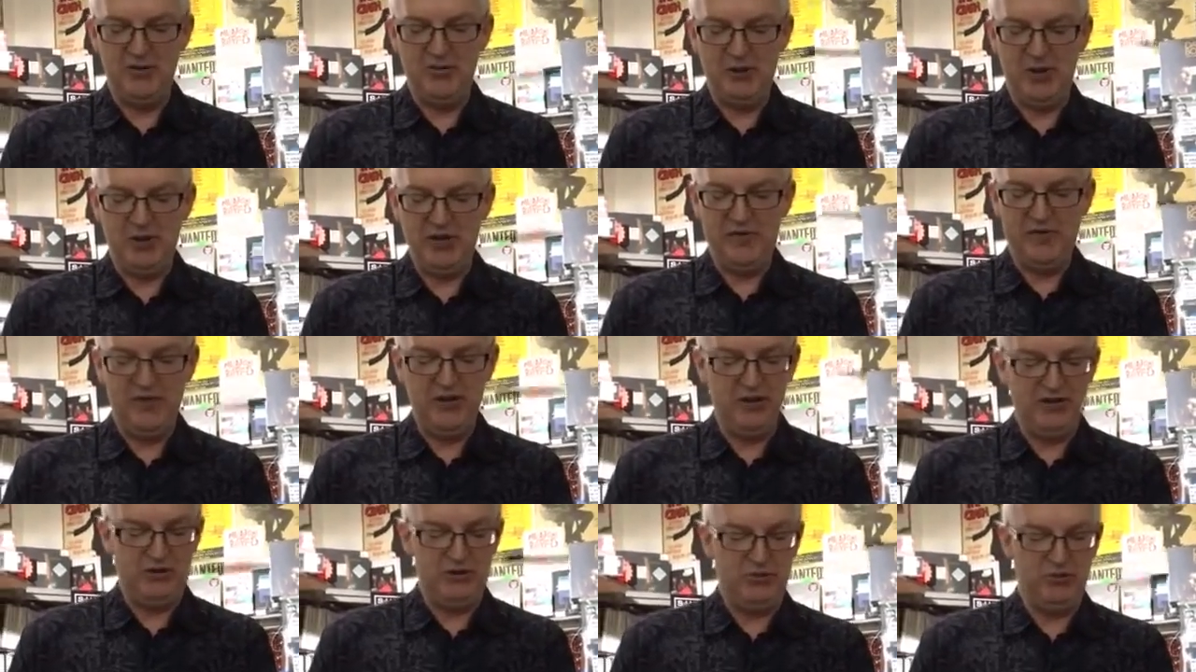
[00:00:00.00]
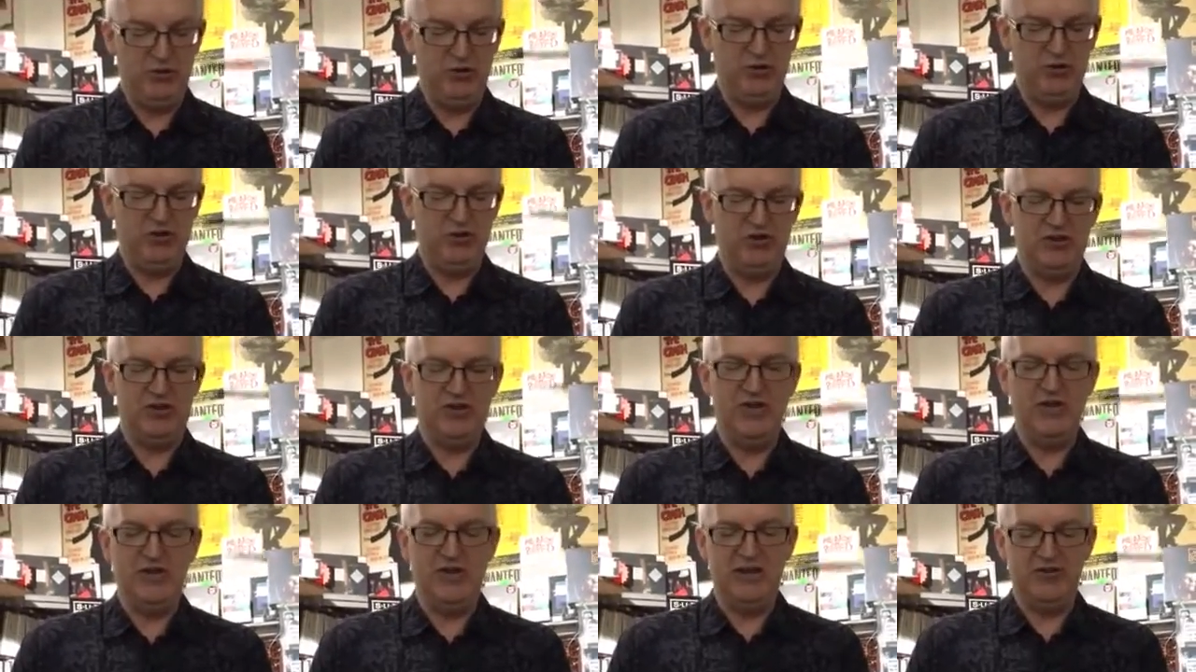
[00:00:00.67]
but I feel it's important
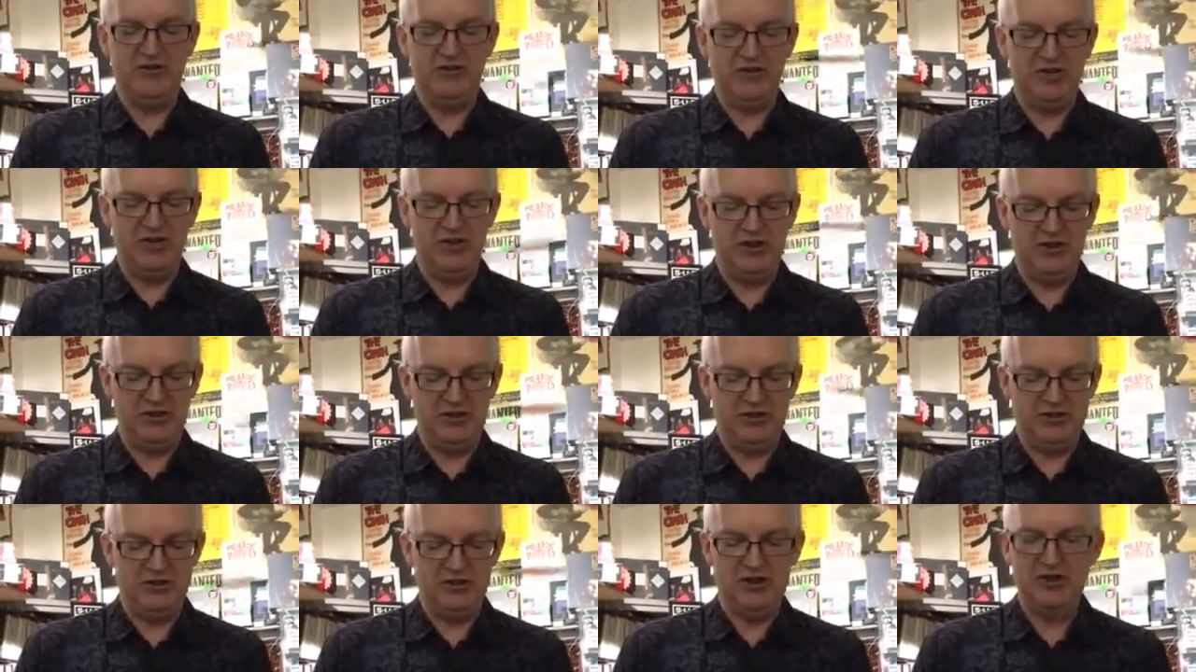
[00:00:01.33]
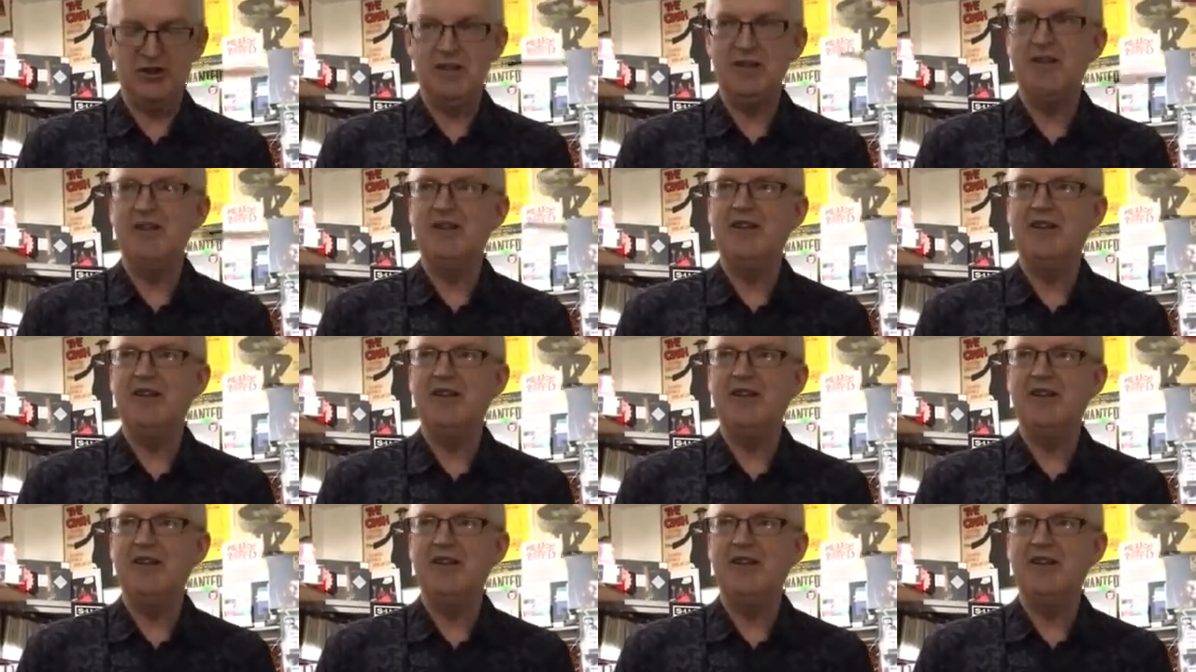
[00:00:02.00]
to get out to gigs,